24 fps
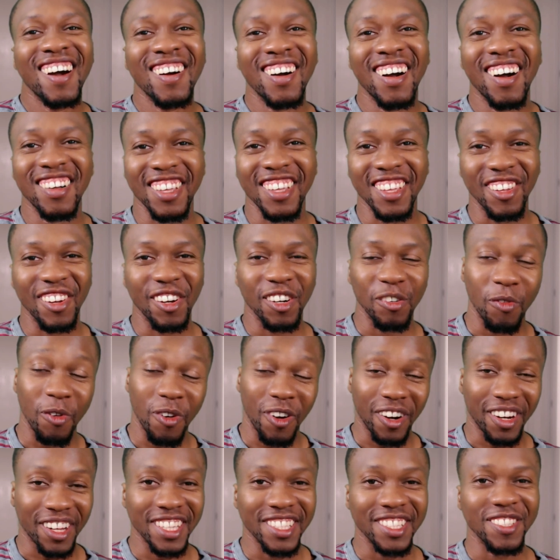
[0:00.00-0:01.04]
You know,
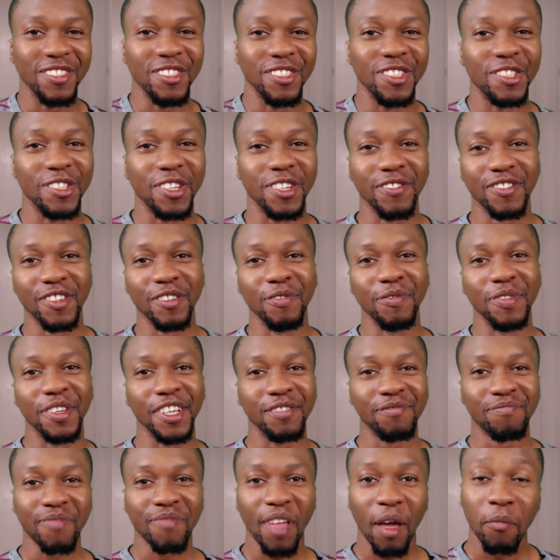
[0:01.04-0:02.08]
work as usual for me.
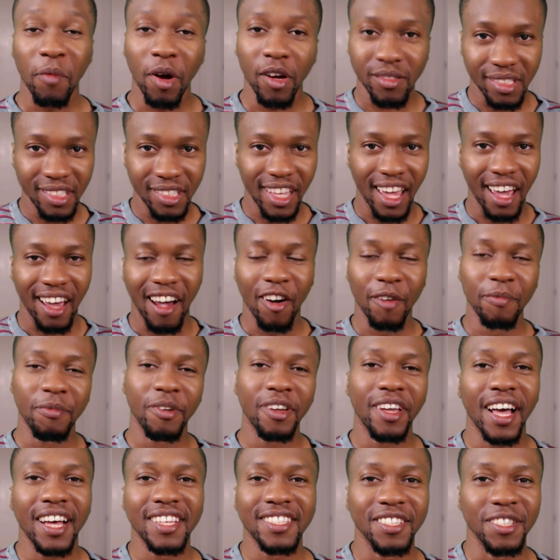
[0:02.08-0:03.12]
But yeah, I hope you
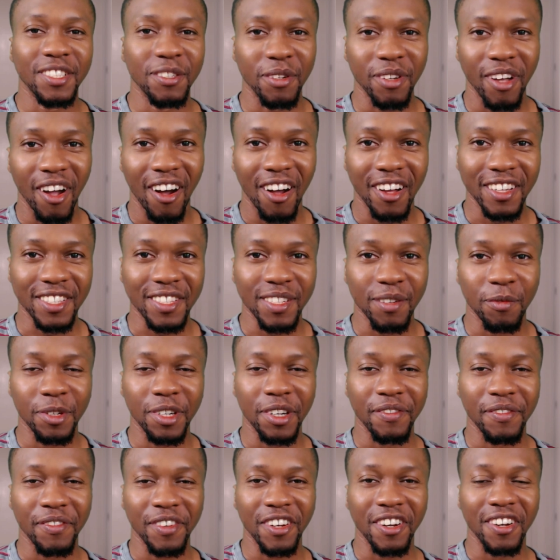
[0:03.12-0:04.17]
guys are doing awesome
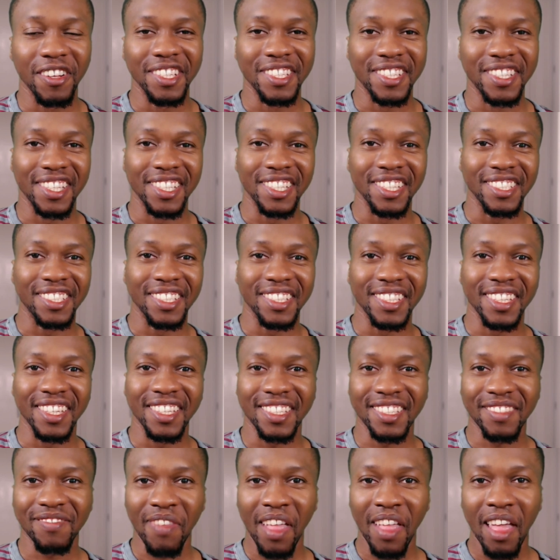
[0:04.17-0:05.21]
whenever you're listening to
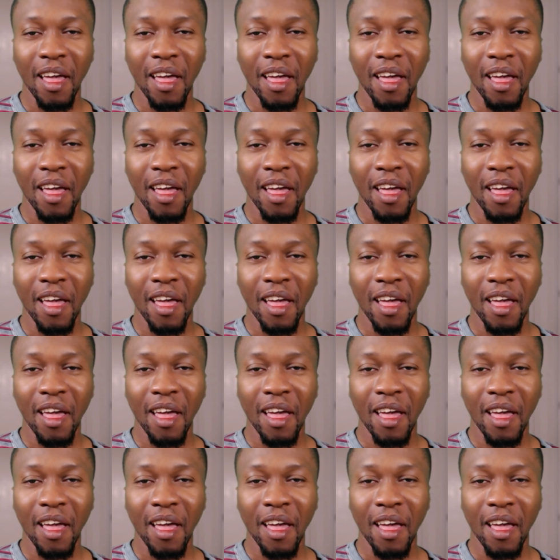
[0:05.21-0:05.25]
this.